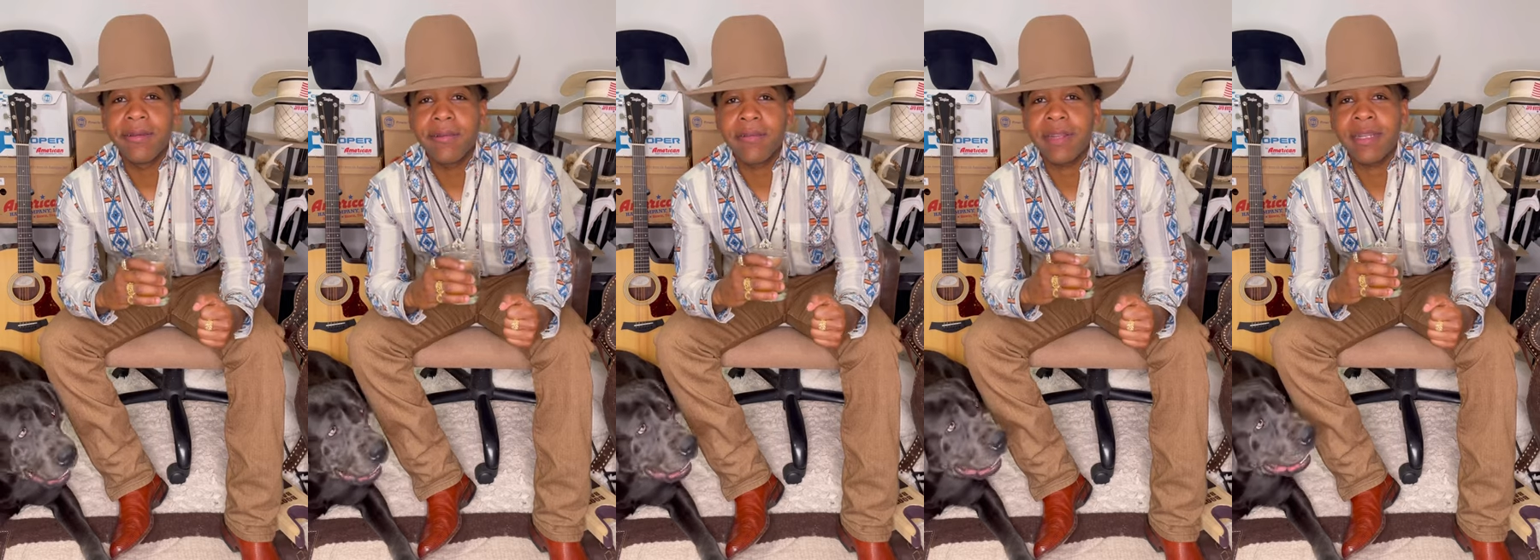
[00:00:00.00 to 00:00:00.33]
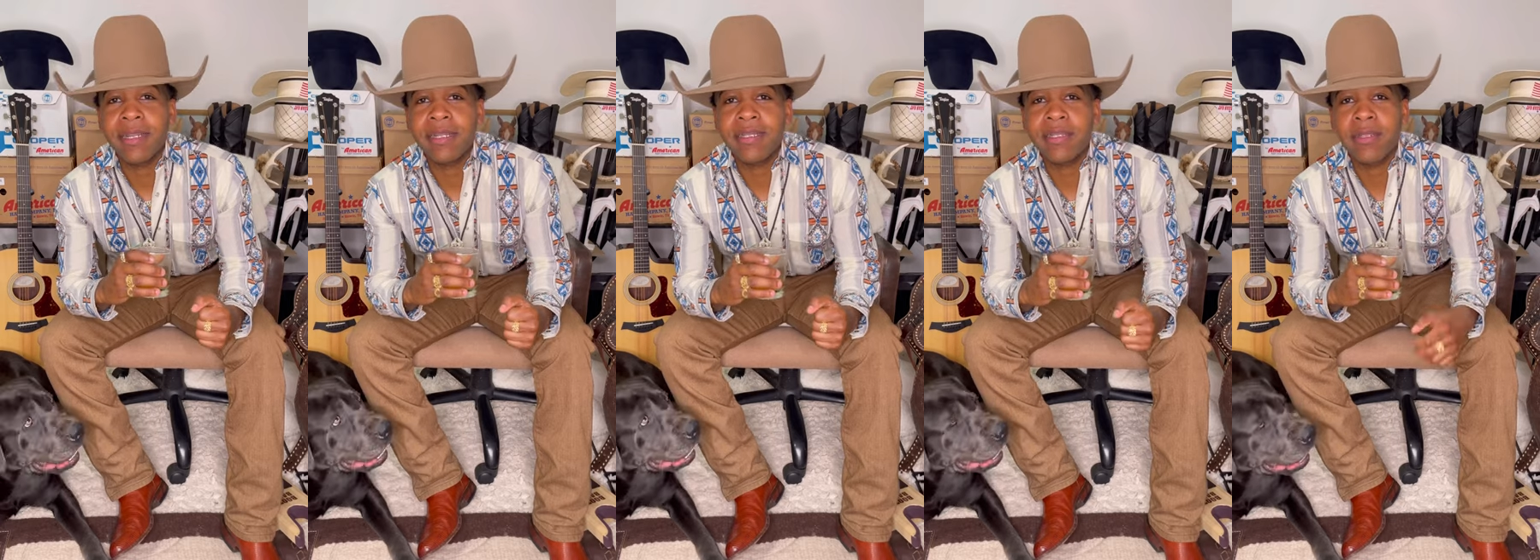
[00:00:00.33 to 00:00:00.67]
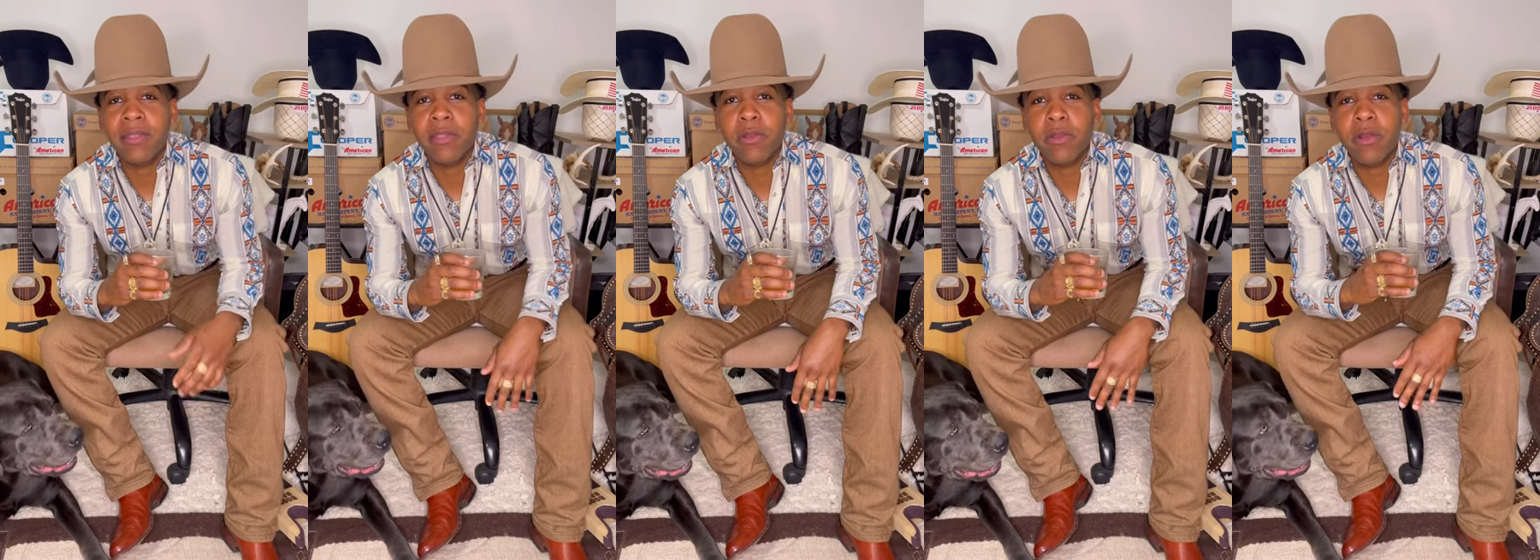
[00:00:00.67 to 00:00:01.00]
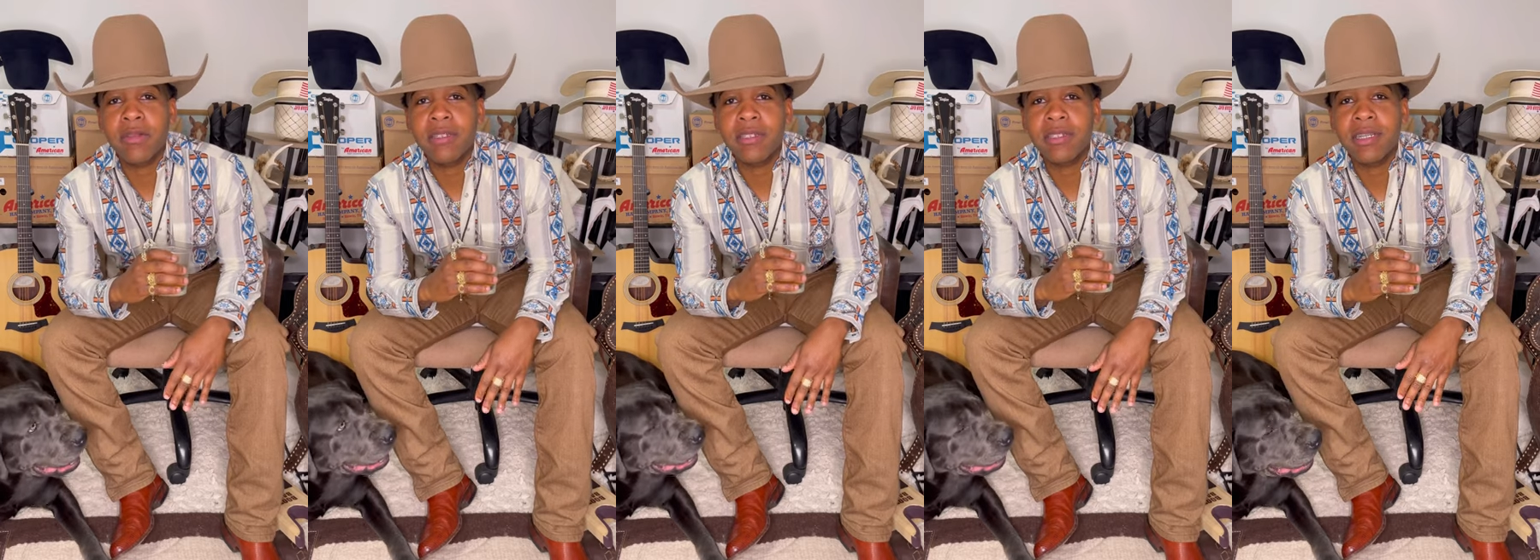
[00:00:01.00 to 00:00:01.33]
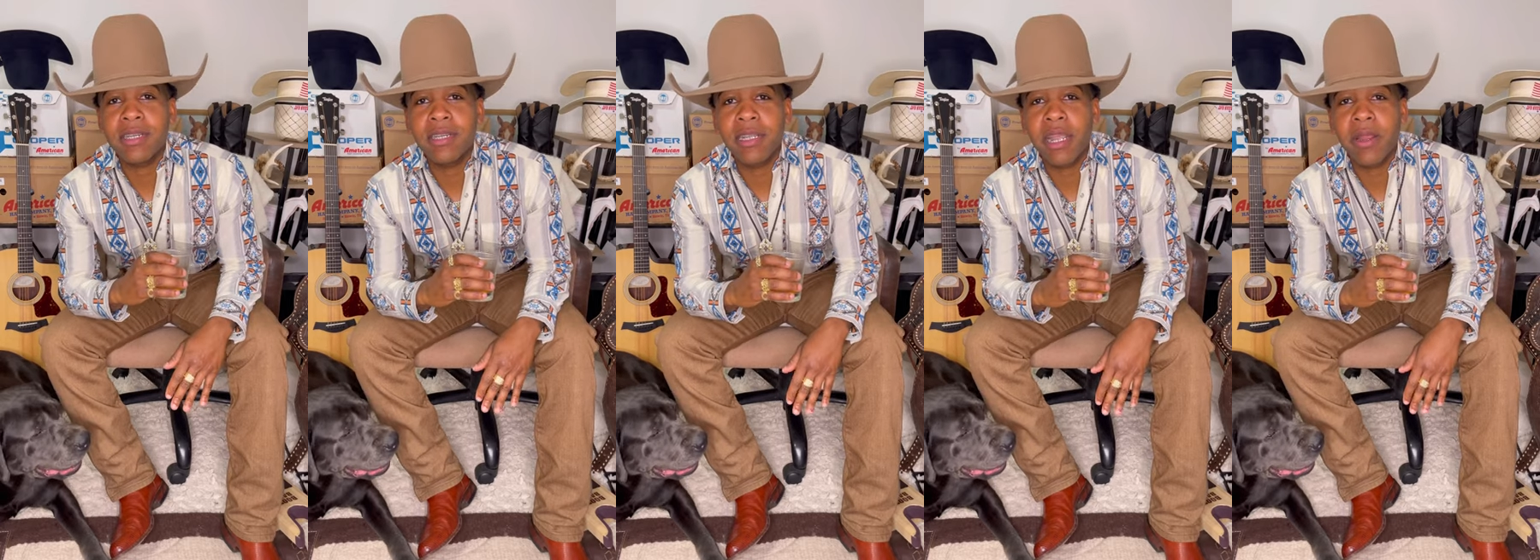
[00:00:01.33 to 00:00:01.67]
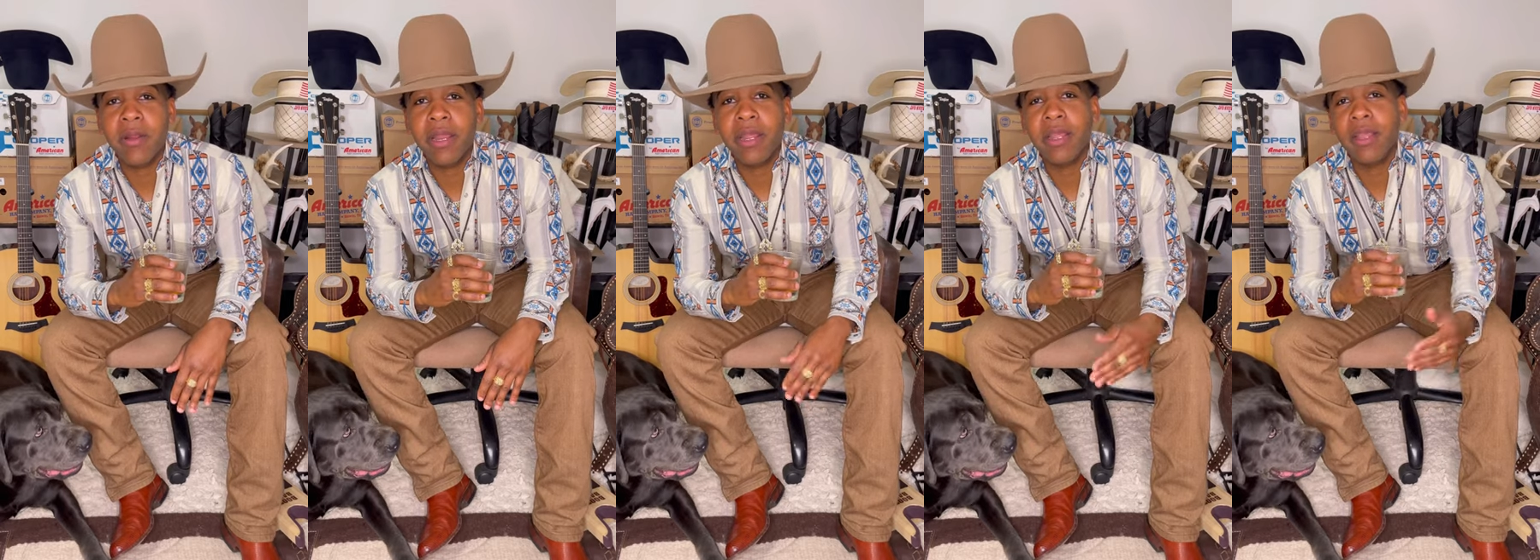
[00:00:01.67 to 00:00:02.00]
Rings. These are all just 10
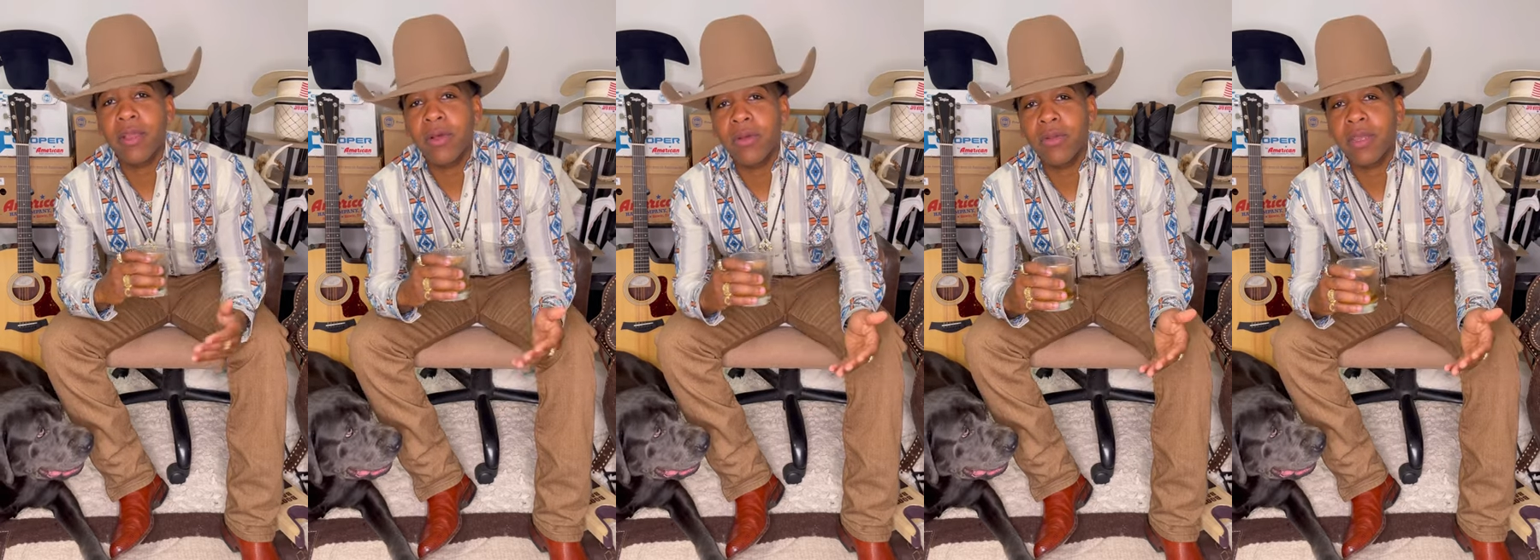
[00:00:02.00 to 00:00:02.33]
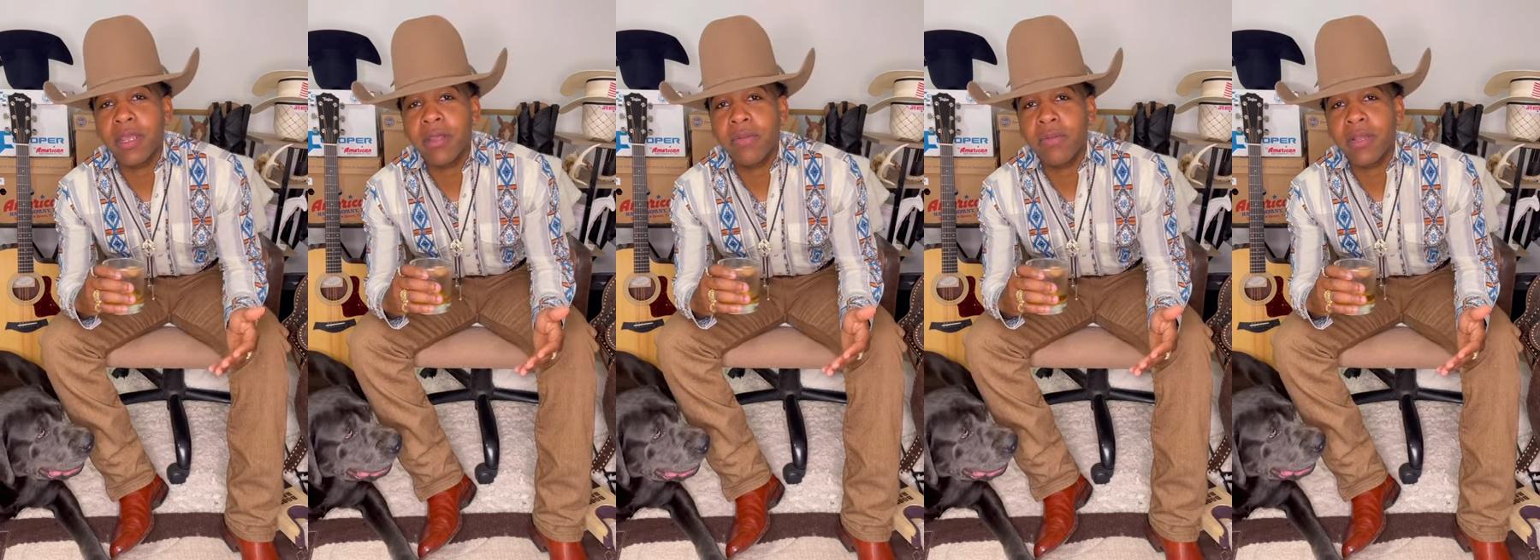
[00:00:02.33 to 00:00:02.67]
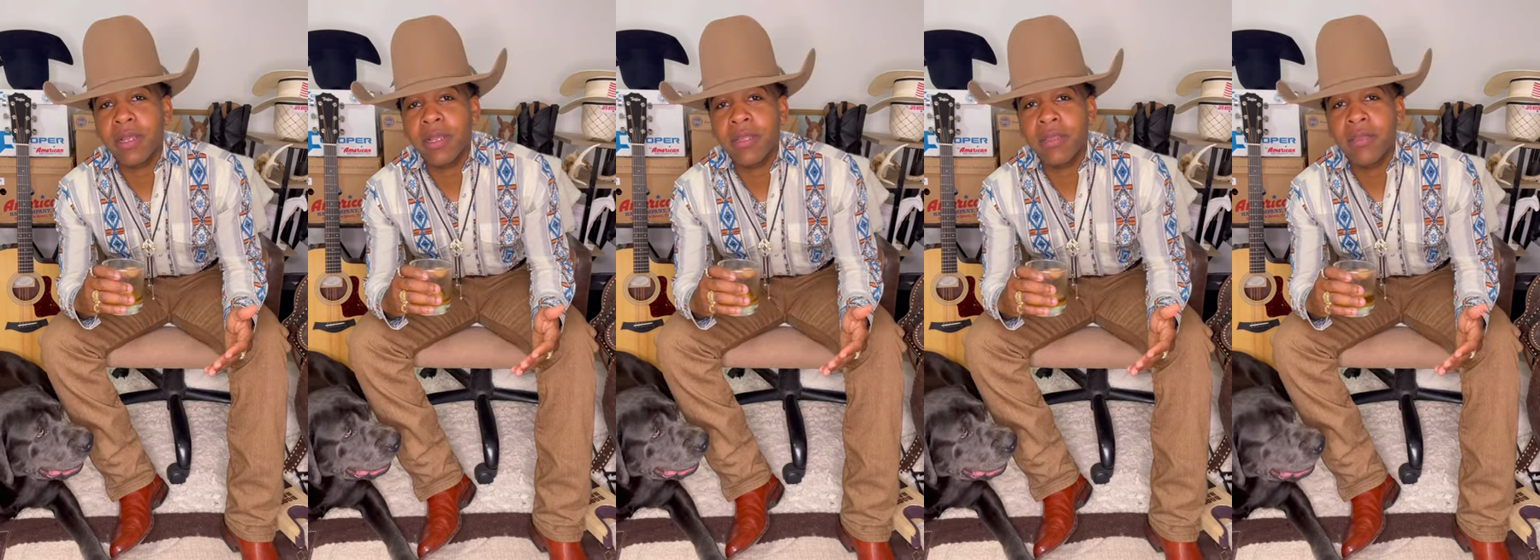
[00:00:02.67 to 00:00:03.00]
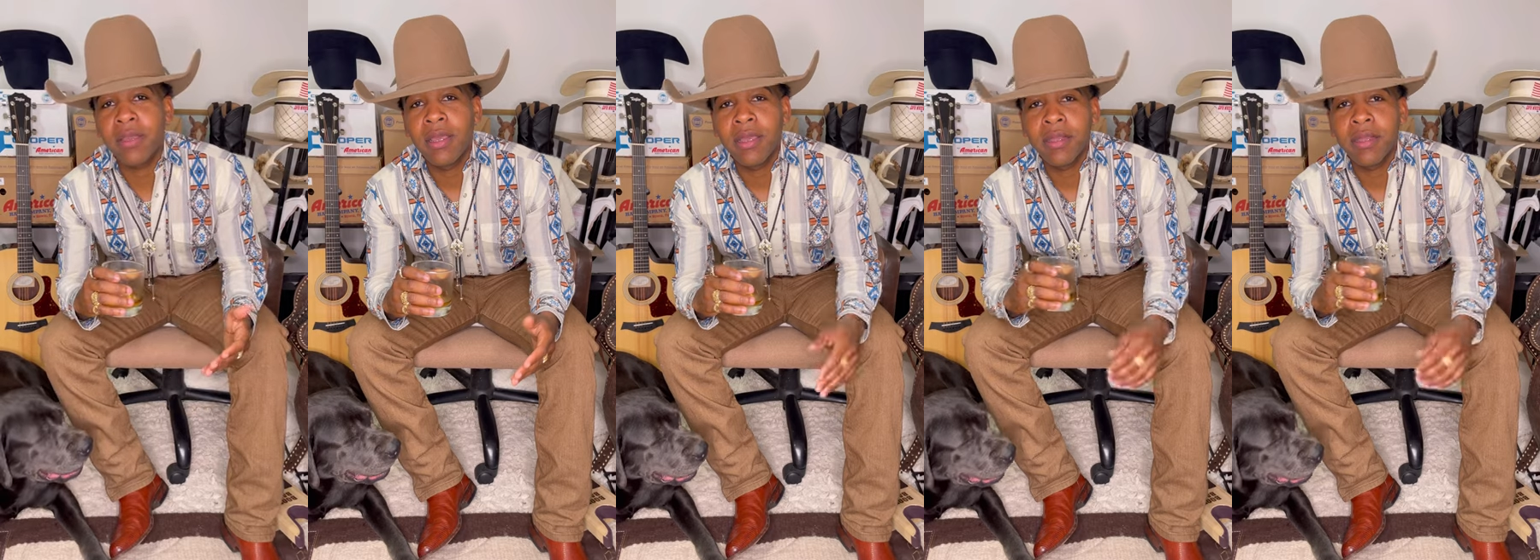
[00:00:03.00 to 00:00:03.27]
karat gold nugget rings.